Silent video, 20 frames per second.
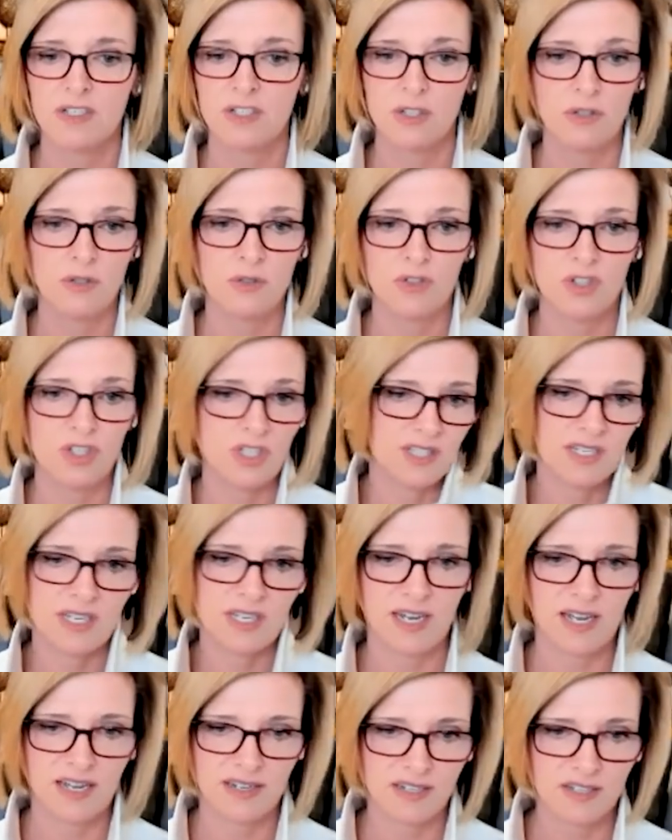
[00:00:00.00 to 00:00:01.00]
to just
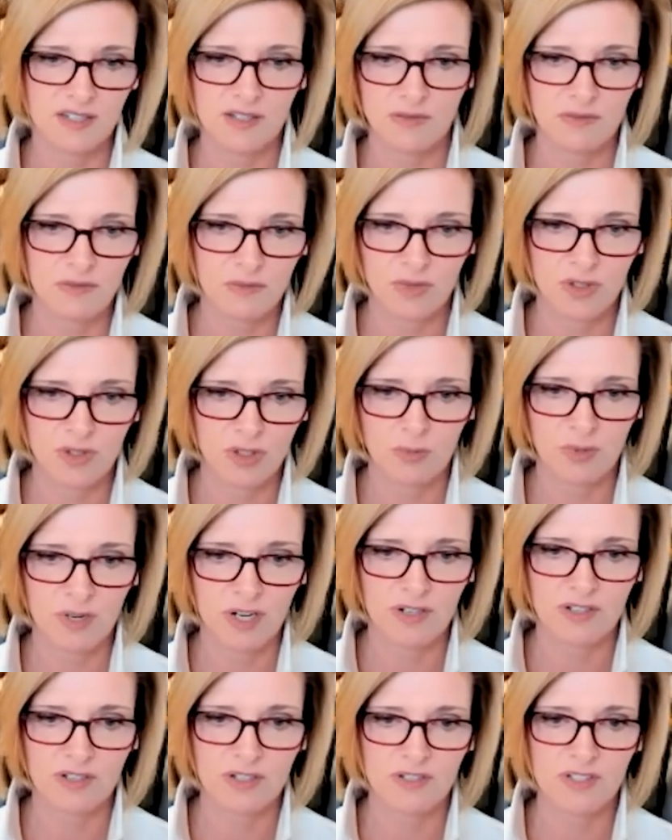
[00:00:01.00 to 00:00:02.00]
get honest with their
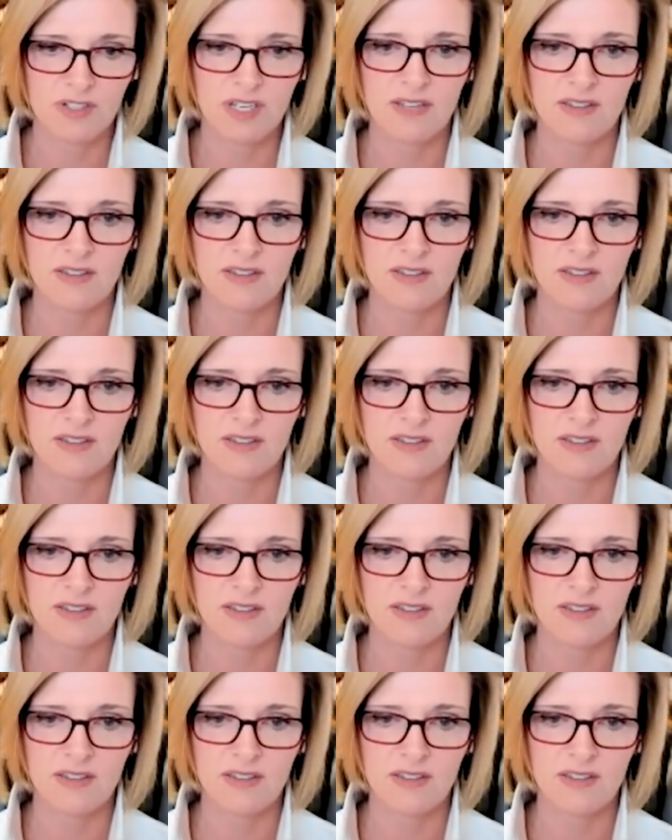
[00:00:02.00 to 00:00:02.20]
partners.